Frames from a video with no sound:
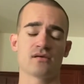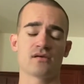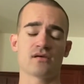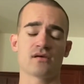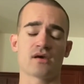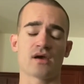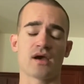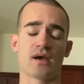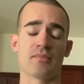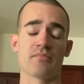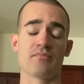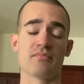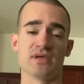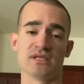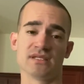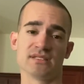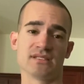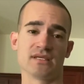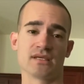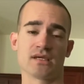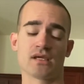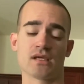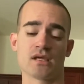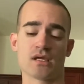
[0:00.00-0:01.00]
I'm
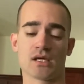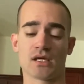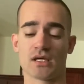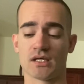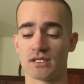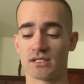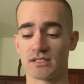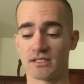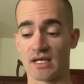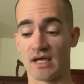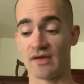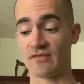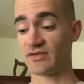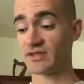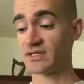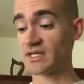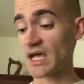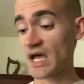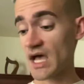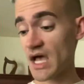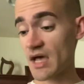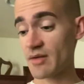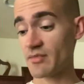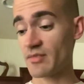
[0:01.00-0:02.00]
busy, because every
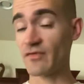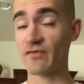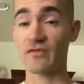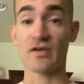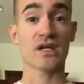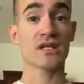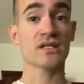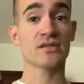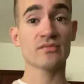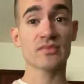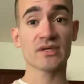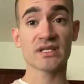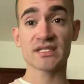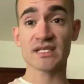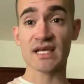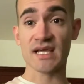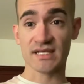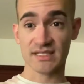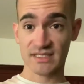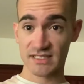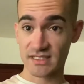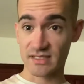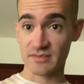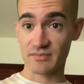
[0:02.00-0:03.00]
time a friend be
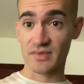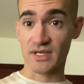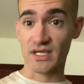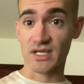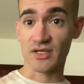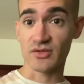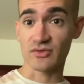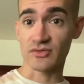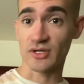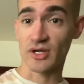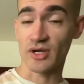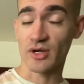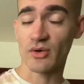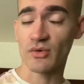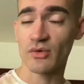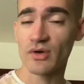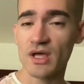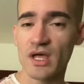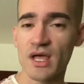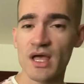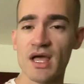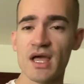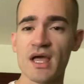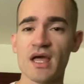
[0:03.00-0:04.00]
texting me, you know,
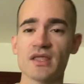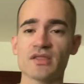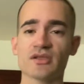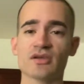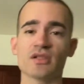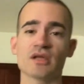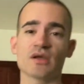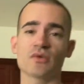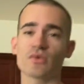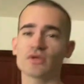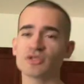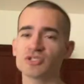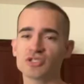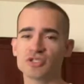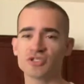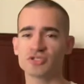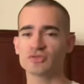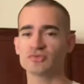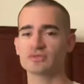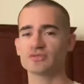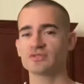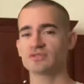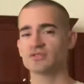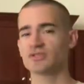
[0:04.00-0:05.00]
they're like, what you
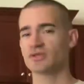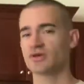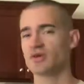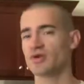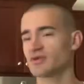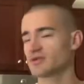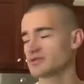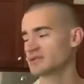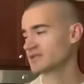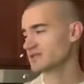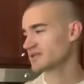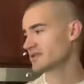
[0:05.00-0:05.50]
doing, Tony?